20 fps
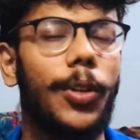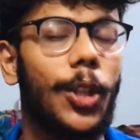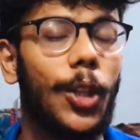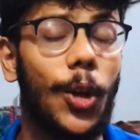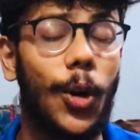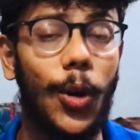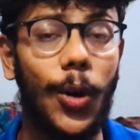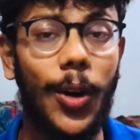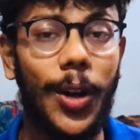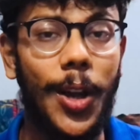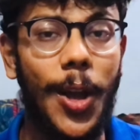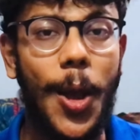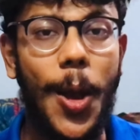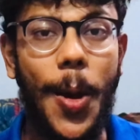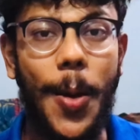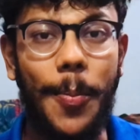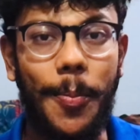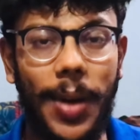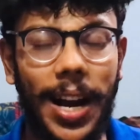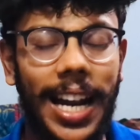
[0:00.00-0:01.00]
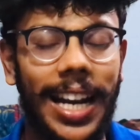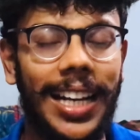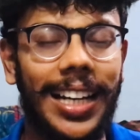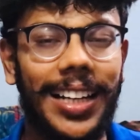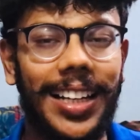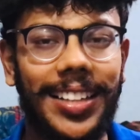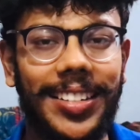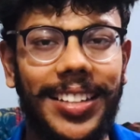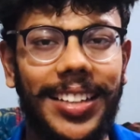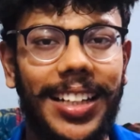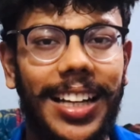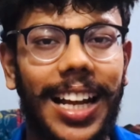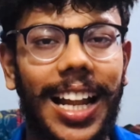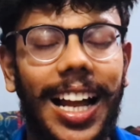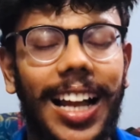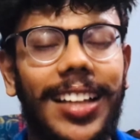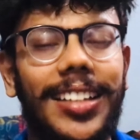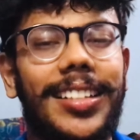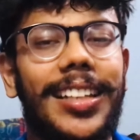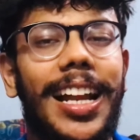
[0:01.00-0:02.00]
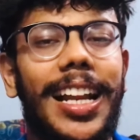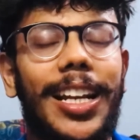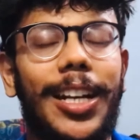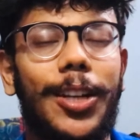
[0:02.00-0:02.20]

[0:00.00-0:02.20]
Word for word: Even though mine doesn't last,